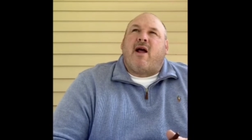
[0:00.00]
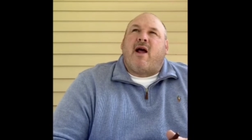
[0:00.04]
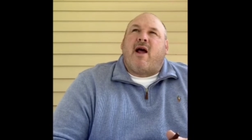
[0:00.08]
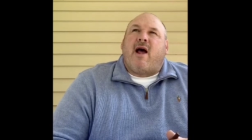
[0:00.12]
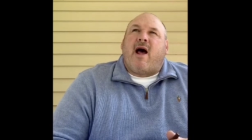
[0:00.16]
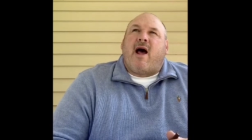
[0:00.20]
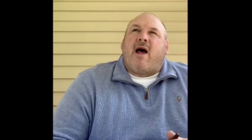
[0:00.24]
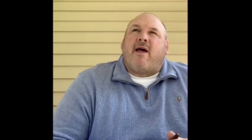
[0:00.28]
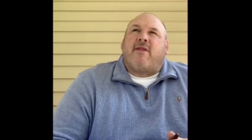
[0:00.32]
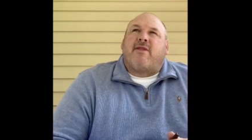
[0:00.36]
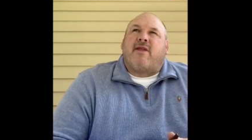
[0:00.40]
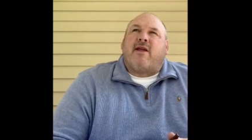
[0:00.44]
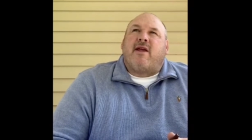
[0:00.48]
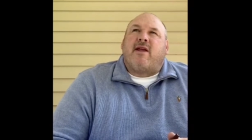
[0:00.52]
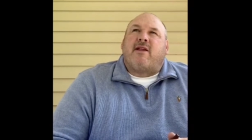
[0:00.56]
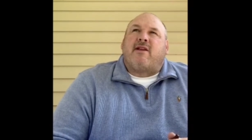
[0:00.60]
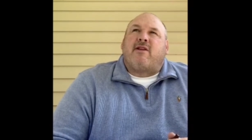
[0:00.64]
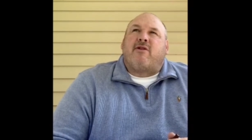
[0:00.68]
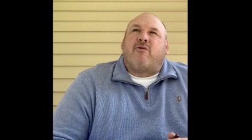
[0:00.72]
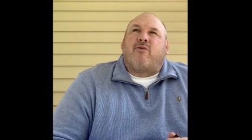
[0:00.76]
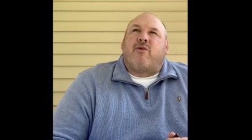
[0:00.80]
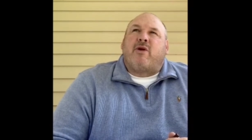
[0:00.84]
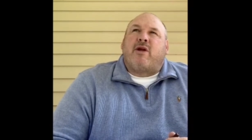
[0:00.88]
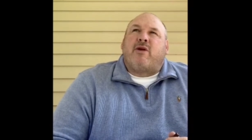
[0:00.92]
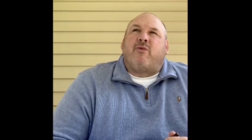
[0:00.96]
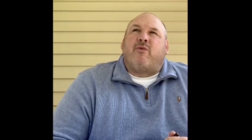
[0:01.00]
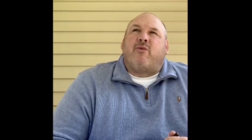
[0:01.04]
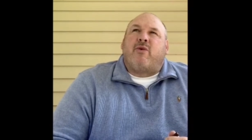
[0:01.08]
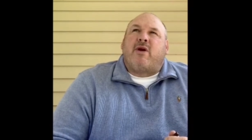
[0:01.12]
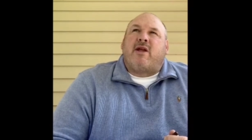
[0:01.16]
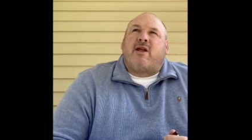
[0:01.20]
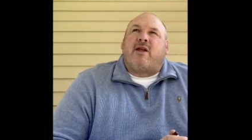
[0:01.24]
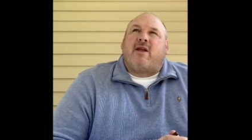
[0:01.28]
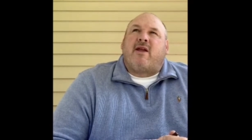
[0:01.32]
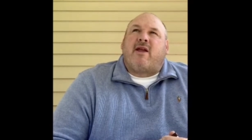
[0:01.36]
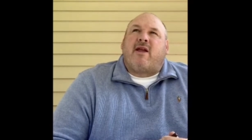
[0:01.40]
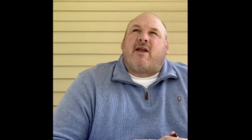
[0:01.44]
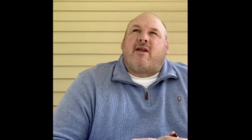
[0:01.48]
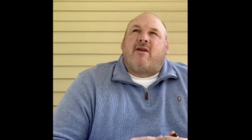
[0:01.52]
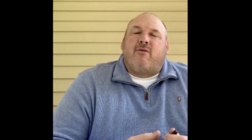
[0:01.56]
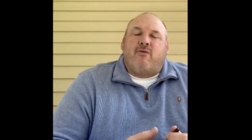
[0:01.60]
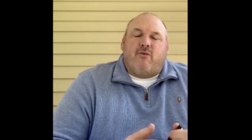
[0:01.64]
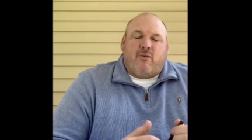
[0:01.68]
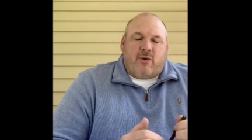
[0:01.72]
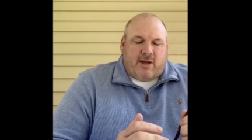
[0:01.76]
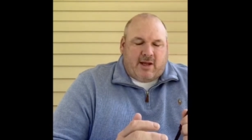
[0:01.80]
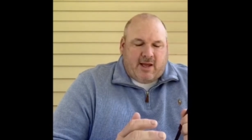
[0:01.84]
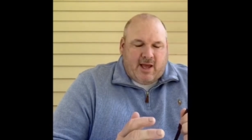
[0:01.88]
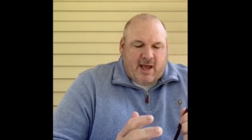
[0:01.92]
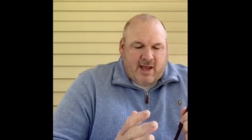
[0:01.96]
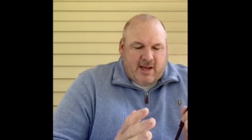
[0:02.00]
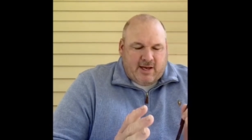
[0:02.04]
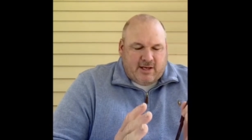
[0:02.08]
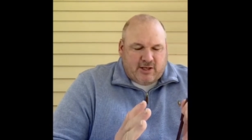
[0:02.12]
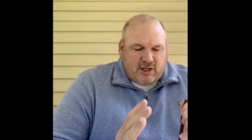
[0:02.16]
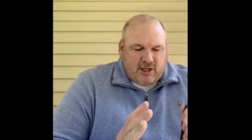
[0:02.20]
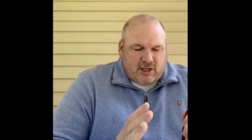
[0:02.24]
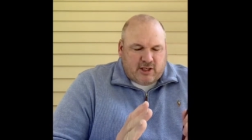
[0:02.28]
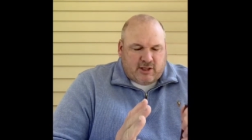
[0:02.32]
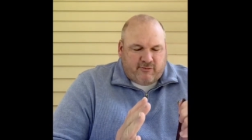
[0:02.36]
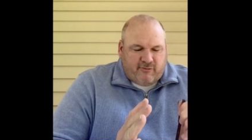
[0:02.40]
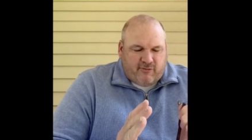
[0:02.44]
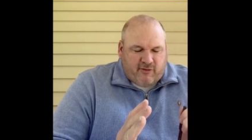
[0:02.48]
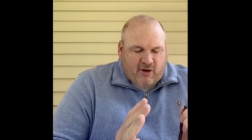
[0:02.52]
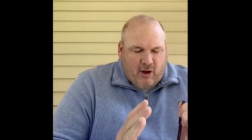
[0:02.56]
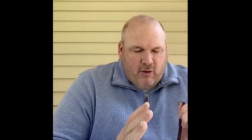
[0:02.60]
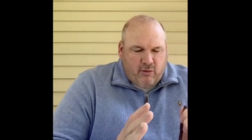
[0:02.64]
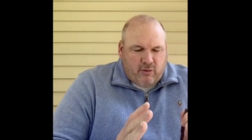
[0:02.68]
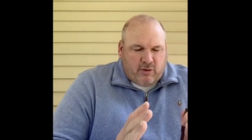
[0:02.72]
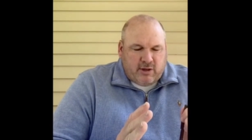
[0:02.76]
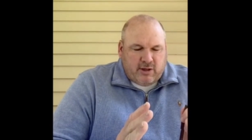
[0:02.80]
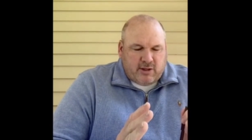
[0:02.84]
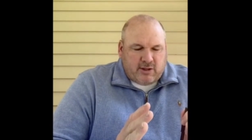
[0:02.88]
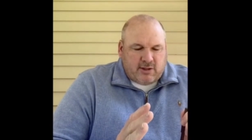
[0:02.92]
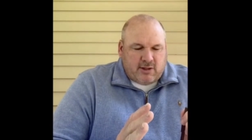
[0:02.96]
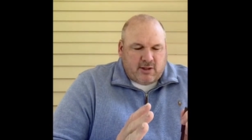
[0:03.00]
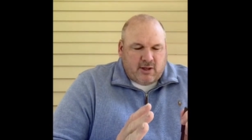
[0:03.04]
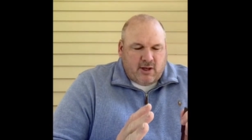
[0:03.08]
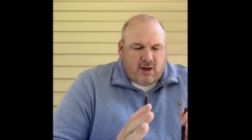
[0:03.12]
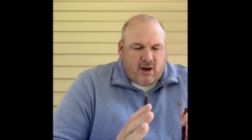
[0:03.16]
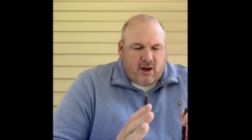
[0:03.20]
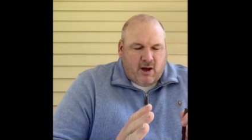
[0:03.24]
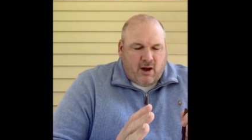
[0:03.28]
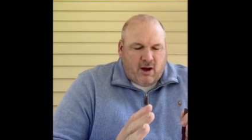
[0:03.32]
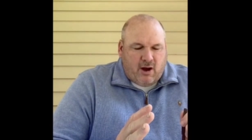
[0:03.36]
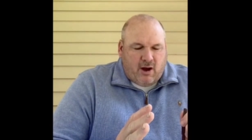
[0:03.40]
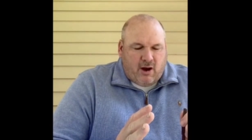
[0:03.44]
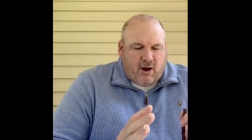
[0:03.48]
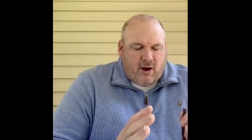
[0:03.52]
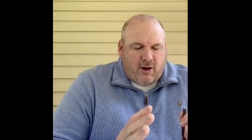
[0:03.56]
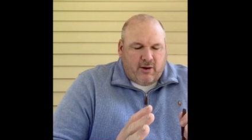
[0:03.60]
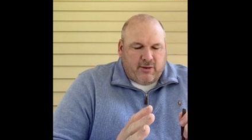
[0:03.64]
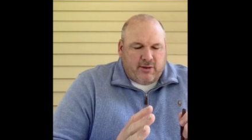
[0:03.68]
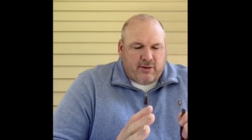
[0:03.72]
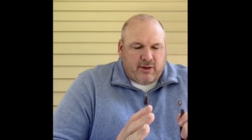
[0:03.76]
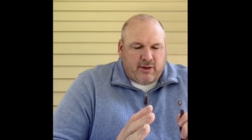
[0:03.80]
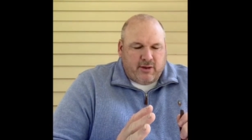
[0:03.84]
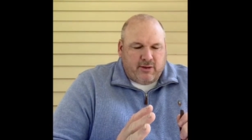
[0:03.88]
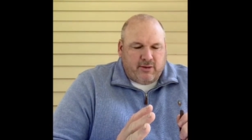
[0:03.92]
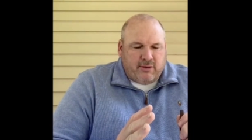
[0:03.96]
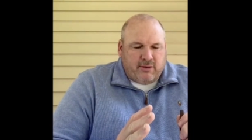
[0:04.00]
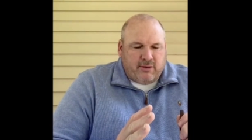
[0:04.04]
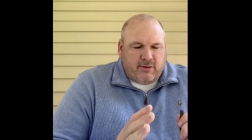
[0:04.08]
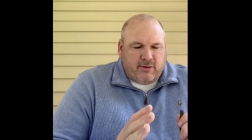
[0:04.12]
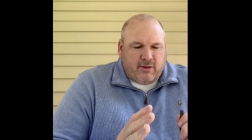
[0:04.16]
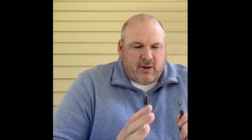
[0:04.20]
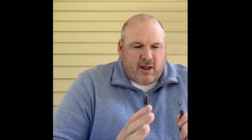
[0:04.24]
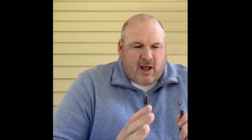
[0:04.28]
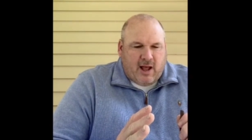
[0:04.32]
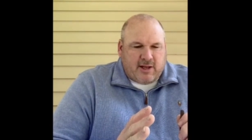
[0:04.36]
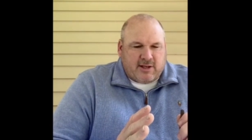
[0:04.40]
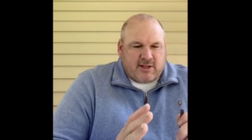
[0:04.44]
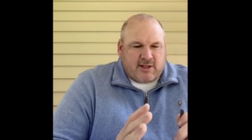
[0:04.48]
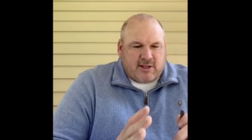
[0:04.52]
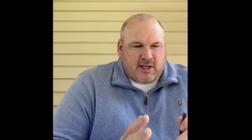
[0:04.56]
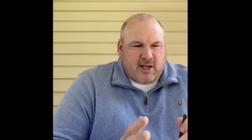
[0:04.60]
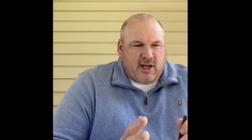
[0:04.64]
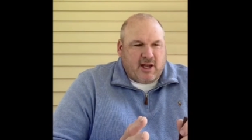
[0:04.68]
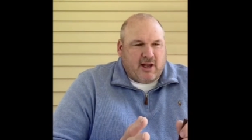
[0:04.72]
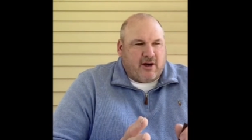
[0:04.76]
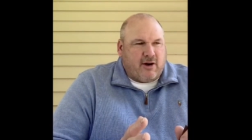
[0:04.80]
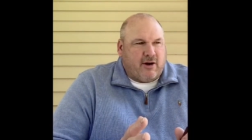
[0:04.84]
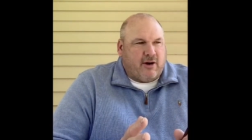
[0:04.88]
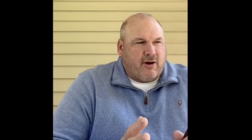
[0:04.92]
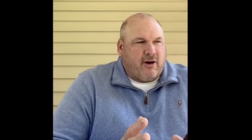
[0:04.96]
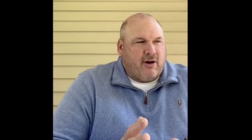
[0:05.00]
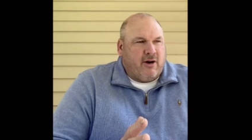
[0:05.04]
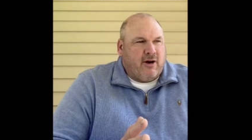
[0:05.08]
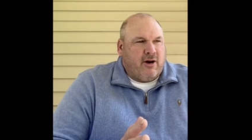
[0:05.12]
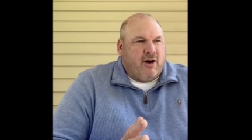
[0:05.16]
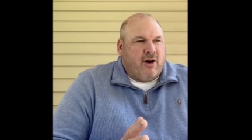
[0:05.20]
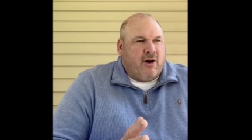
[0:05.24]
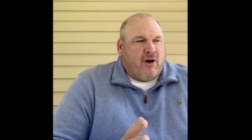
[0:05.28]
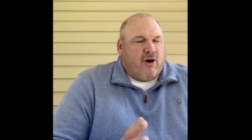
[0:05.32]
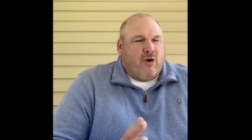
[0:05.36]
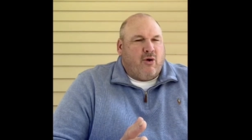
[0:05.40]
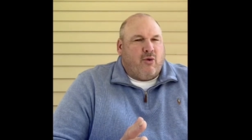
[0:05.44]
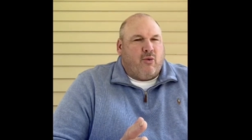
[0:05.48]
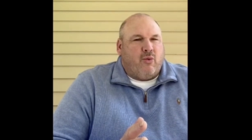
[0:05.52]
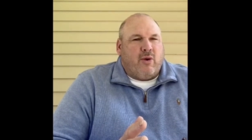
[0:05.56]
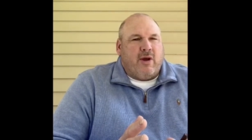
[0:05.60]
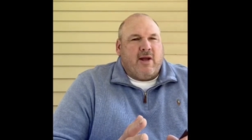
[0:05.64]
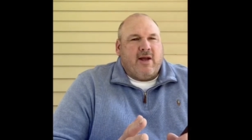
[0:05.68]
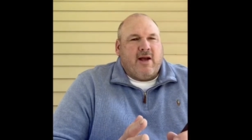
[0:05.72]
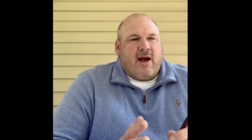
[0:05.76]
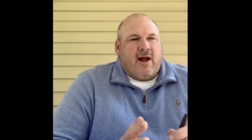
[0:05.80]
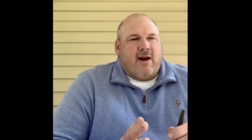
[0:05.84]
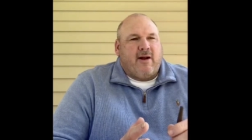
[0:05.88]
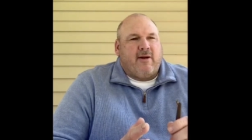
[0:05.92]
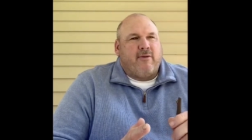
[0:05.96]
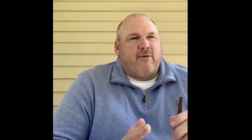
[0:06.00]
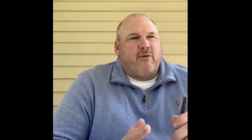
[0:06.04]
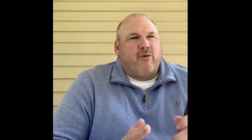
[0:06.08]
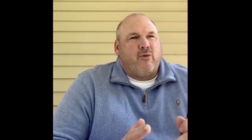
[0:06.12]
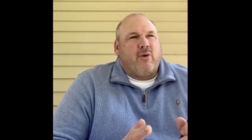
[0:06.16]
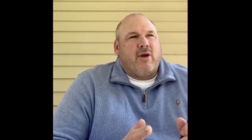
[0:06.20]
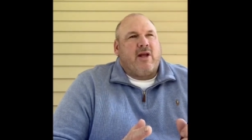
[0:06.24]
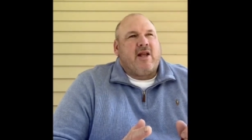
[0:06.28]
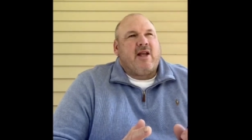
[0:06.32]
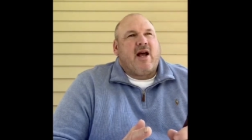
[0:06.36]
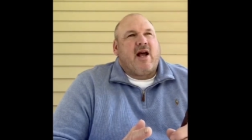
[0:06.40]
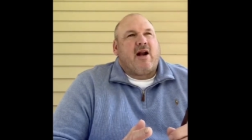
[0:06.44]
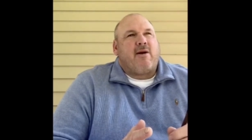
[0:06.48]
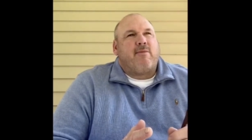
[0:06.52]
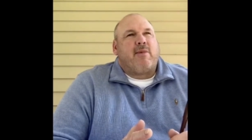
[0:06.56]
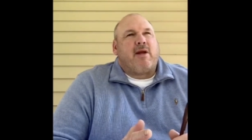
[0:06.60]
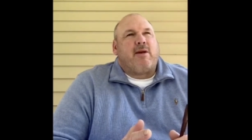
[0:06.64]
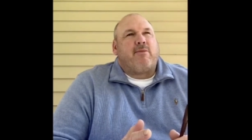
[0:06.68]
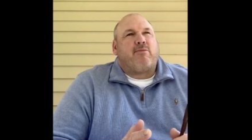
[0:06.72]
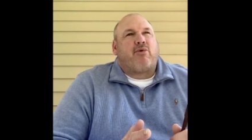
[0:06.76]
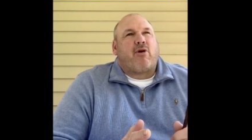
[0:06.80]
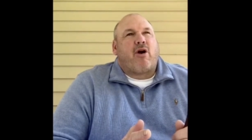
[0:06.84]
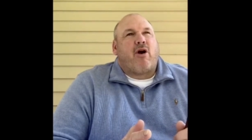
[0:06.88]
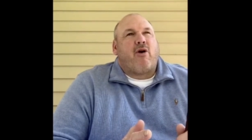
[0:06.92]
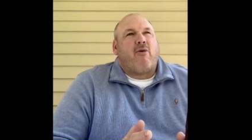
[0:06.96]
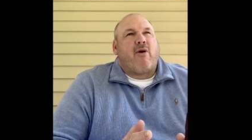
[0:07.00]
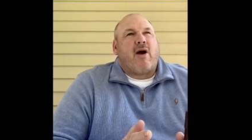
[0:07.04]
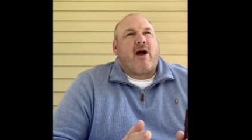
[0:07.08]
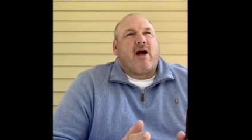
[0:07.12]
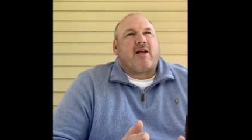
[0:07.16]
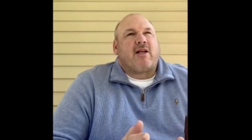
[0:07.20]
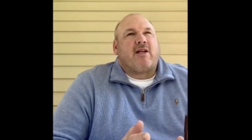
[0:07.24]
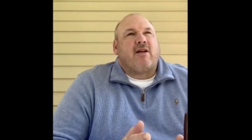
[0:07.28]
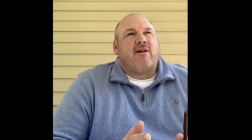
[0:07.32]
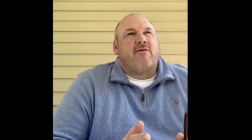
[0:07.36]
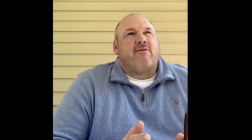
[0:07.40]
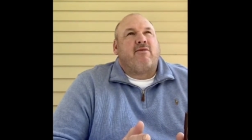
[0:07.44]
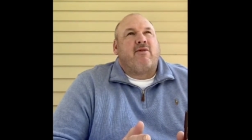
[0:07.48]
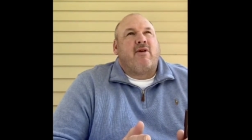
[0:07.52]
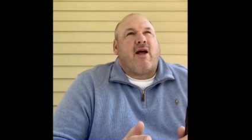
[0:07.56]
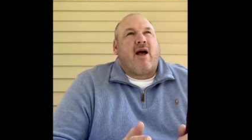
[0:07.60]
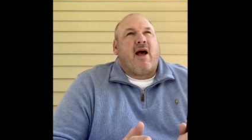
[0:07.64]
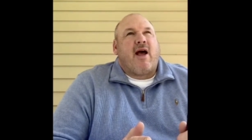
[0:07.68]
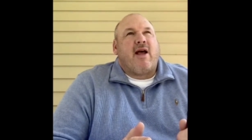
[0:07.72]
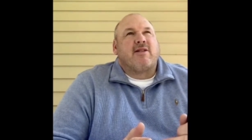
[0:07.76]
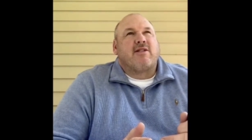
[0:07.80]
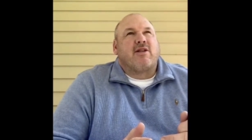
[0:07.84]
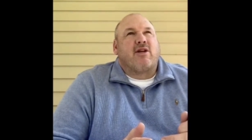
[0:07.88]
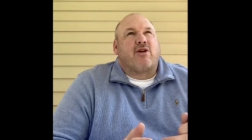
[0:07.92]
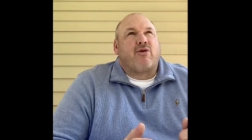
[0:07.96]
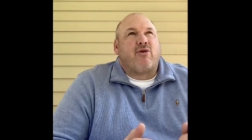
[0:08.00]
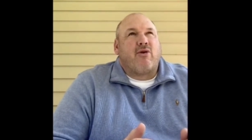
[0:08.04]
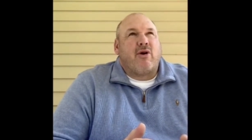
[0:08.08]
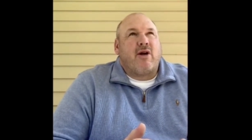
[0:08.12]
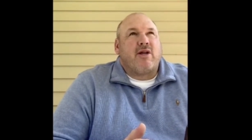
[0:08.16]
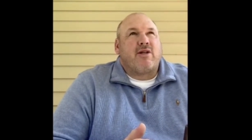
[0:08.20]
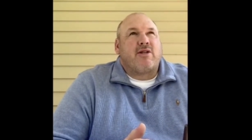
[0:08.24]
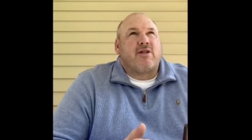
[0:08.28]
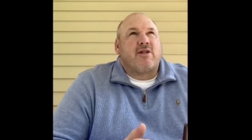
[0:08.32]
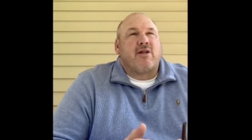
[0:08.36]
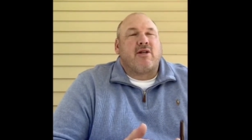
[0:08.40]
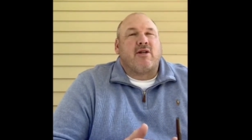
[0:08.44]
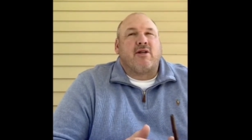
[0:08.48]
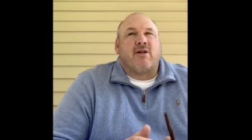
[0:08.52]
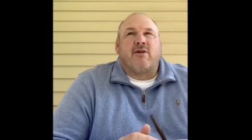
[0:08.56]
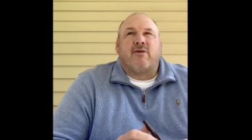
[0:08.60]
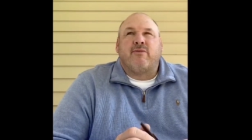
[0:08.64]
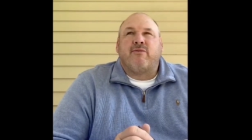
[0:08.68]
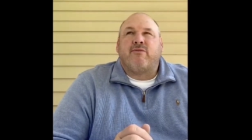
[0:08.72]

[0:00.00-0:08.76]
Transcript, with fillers: i think we we we can't just focus on a sinner we gotta we gotta be proactive as a Christian.